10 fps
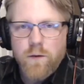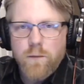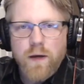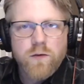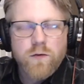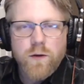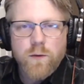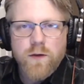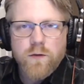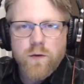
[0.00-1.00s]
ministry
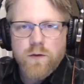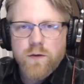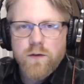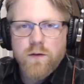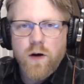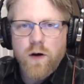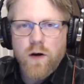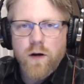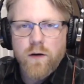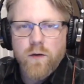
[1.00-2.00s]
resources
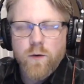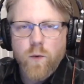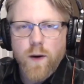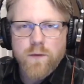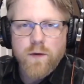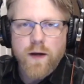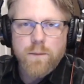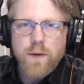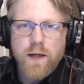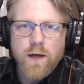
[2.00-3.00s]
on the website
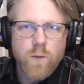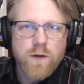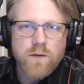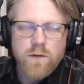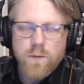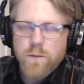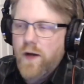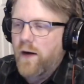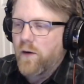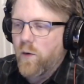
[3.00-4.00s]

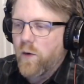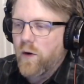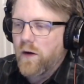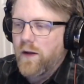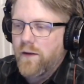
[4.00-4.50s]
beginningwisdom.org.